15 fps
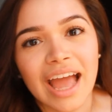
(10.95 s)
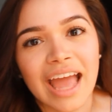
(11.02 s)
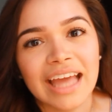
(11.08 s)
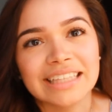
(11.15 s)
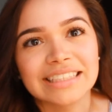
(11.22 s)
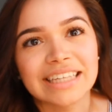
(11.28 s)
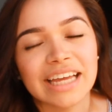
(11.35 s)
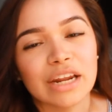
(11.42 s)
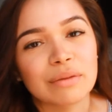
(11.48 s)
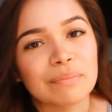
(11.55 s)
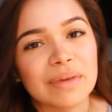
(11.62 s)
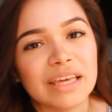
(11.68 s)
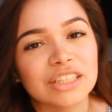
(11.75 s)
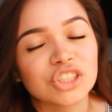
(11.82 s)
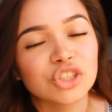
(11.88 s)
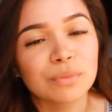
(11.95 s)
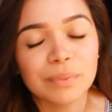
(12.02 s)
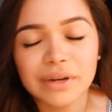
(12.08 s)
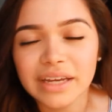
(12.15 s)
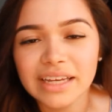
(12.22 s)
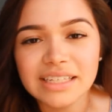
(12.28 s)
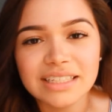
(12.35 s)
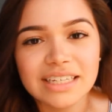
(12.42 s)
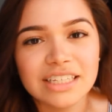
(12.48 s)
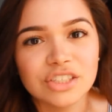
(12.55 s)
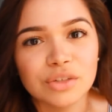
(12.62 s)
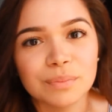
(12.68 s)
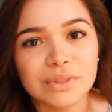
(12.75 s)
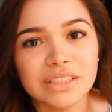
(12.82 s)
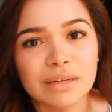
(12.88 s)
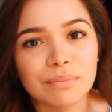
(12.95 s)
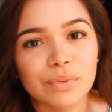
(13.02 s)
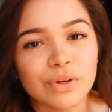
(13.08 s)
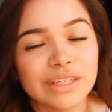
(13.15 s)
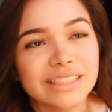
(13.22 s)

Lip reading: It's going to be super easy, super simple.